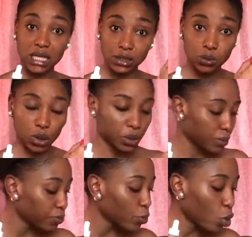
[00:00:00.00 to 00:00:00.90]
this
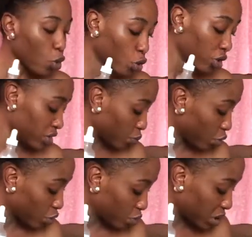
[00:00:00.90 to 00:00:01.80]
one, or the
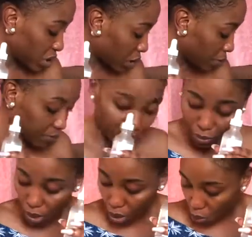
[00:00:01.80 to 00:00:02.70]
one with
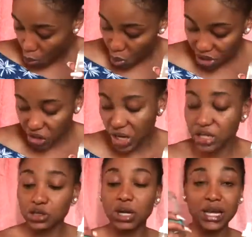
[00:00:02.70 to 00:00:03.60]
witch
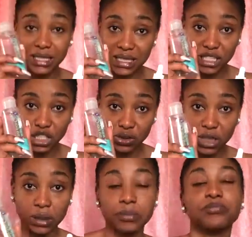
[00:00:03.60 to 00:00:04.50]
hazel and tea
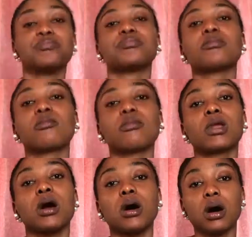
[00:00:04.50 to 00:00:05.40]
tree,
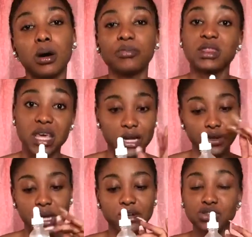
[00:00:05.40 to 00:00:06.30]
then
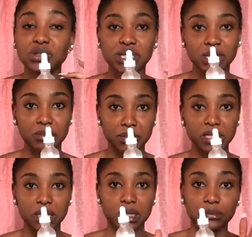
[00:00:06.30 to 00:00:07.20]
you can use this
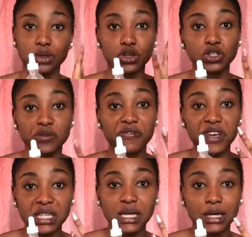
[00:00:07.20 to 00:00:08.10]
immediately because your
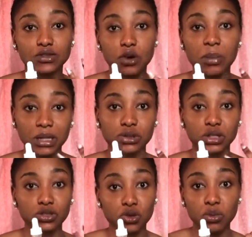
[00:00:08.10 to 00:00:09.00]
face has gone back to
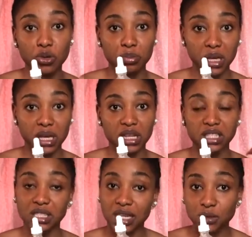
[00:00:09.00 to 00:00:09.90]
its normal
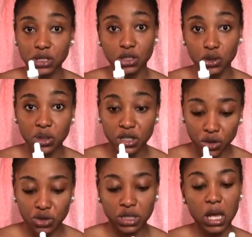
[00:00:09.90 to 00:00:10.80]
pH. That's what the toner
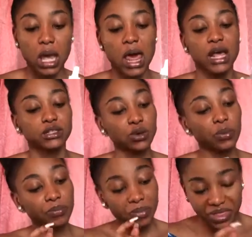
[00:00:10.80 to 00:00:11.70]
does.
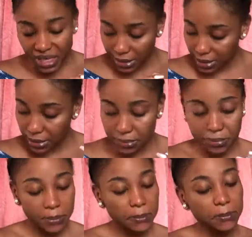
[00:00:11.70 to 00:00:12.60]
So this
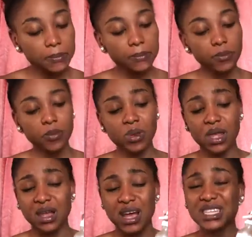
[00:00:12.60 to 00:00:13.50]

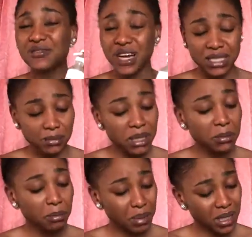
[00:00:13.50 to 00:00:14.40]
is
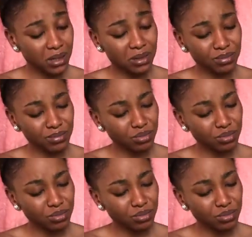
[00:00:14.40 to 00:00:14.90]
vitamin B12,